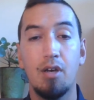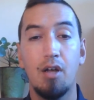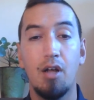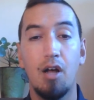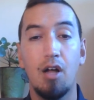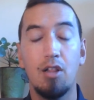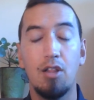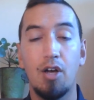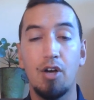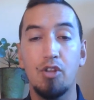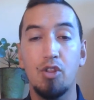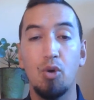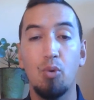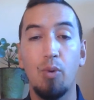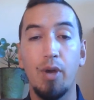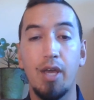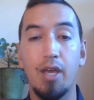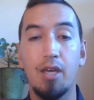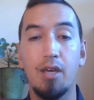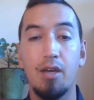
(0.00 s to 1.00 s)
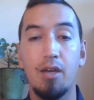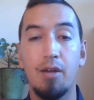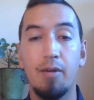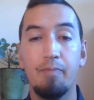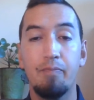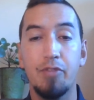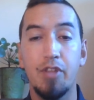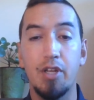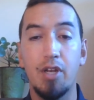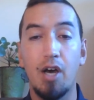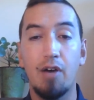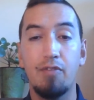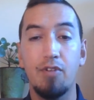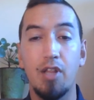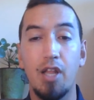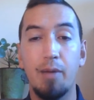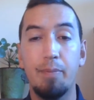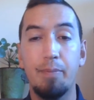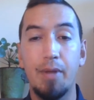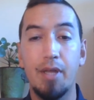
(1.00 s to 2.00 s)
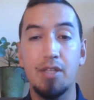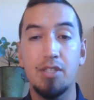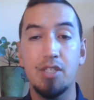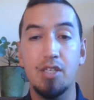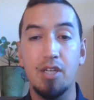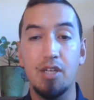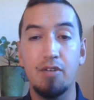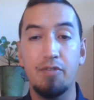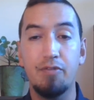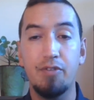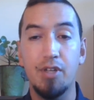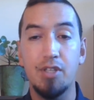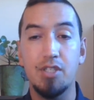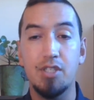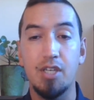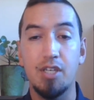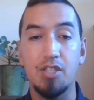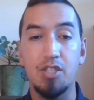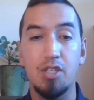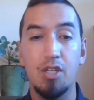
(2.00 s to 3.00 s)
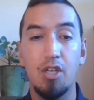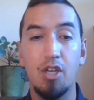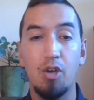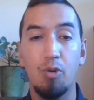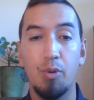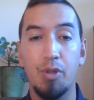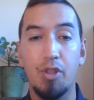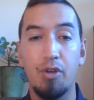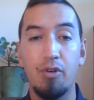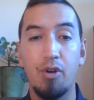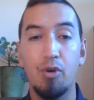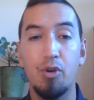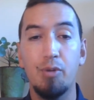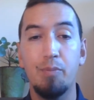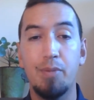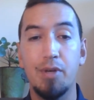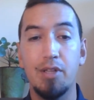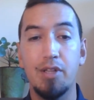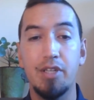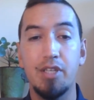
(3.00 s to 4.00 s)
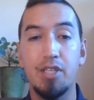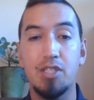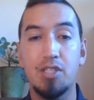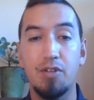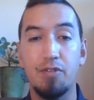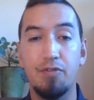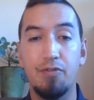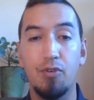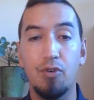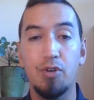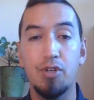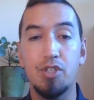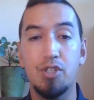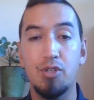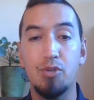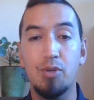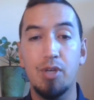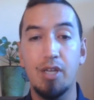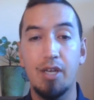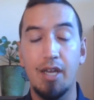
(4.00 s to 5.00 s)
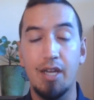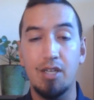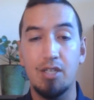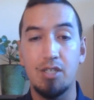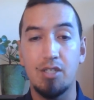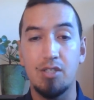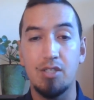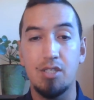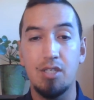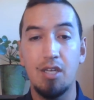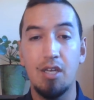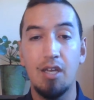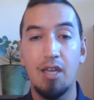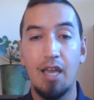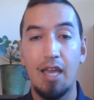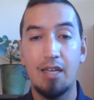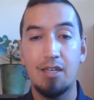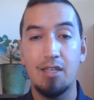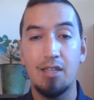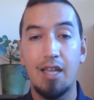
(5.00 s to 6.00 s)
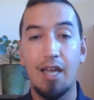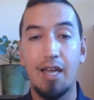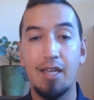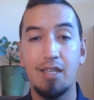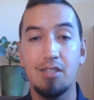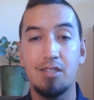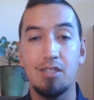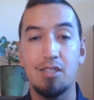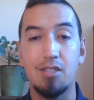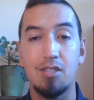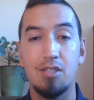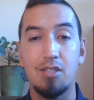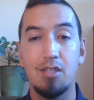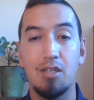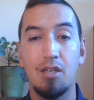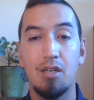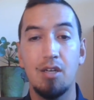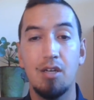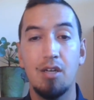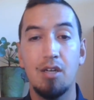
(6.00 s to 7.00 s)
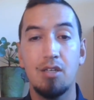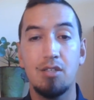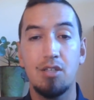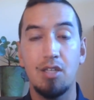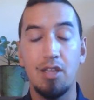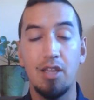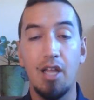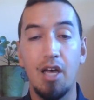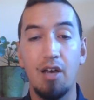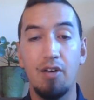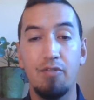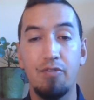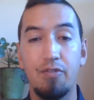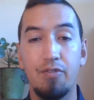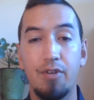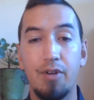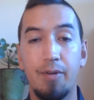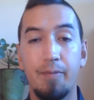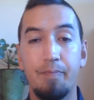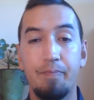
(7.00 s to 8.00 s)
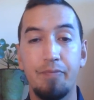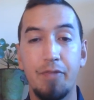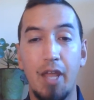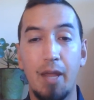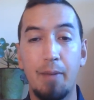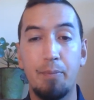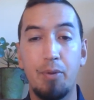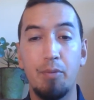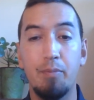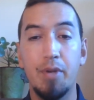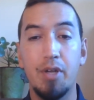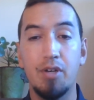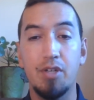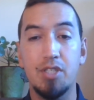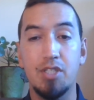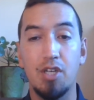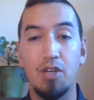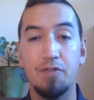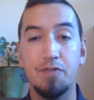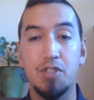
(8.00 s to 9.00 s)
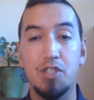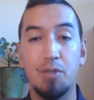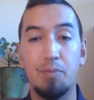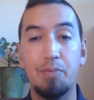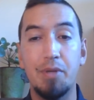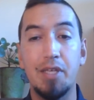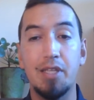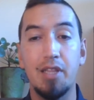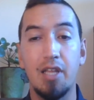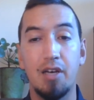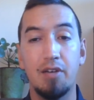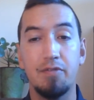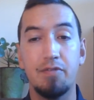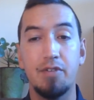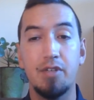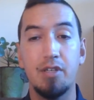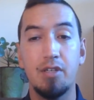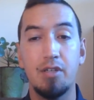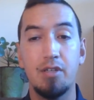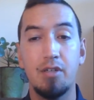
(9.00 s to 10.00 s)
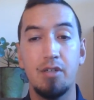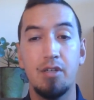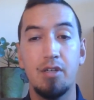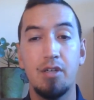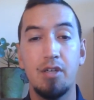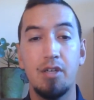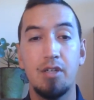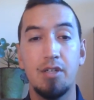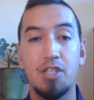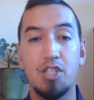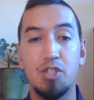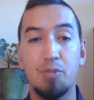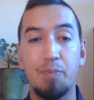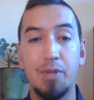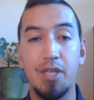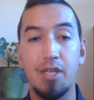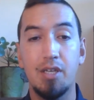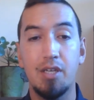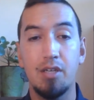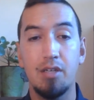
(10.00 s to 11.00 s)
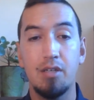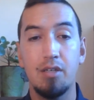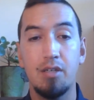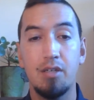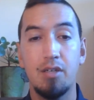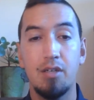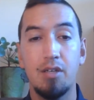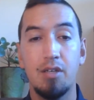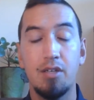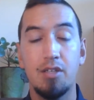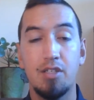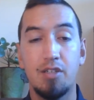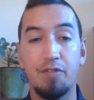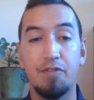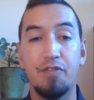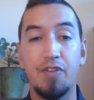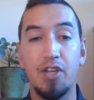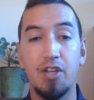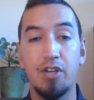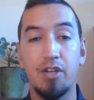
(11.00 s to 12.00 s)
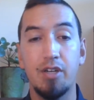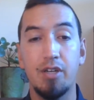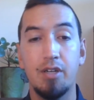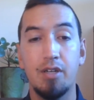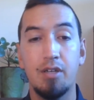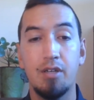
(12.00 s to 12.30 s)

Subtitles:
Along the way, the novel upends and confronts us with our own abilities to forge new connections and alliances, to love and permit ourselves to be loved, to speak, to fear,